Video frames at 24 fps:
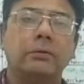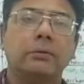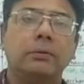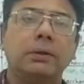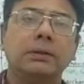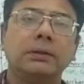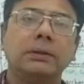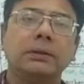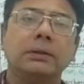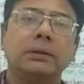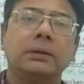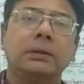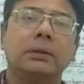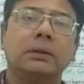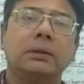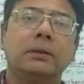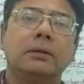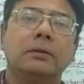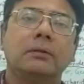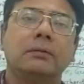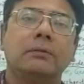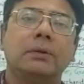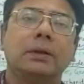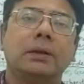viewers,
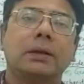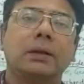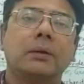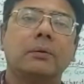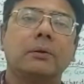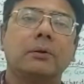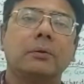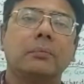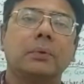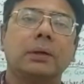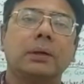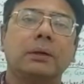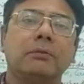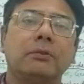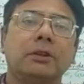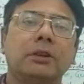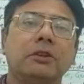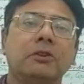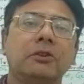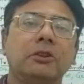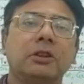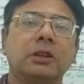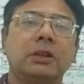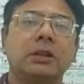welcome to my
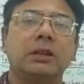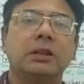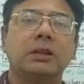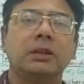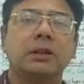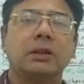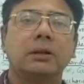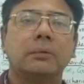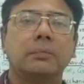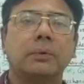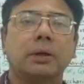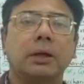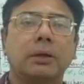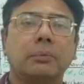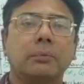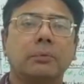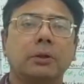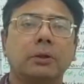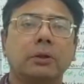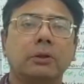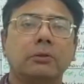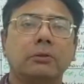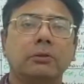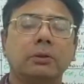video series on
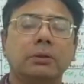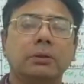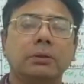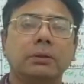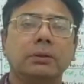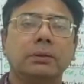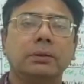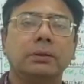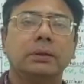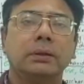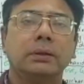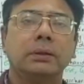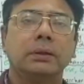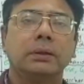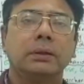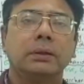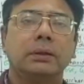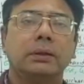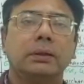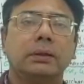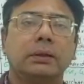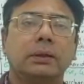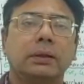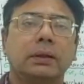biomolecules.
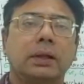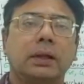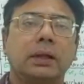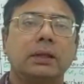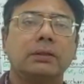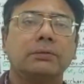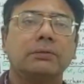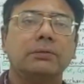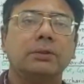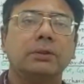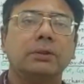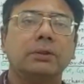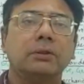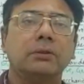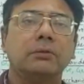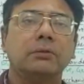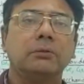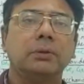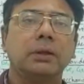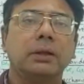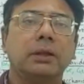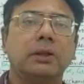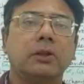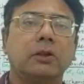In the last
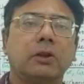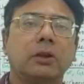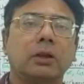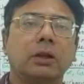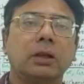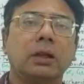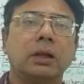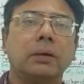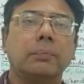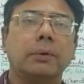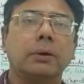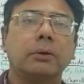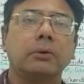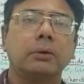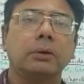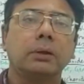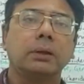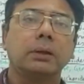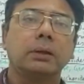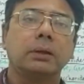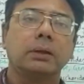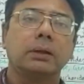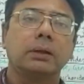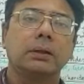video we are talking about
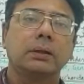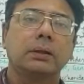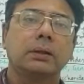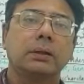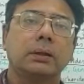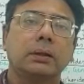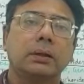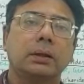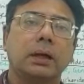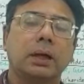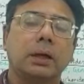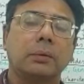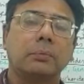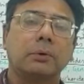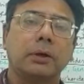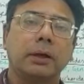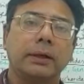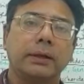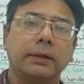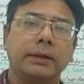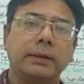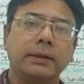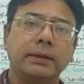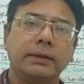
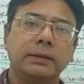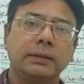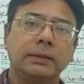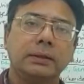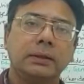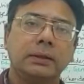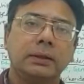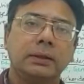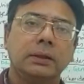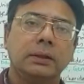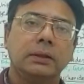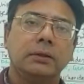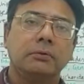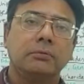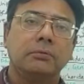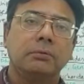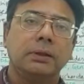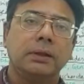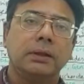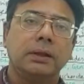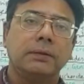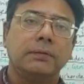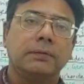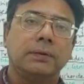carbohydrates.
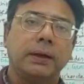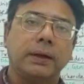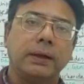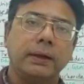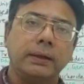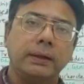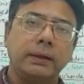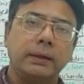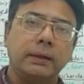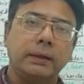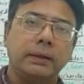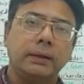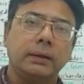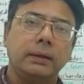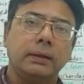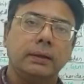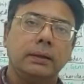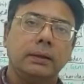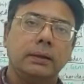We defined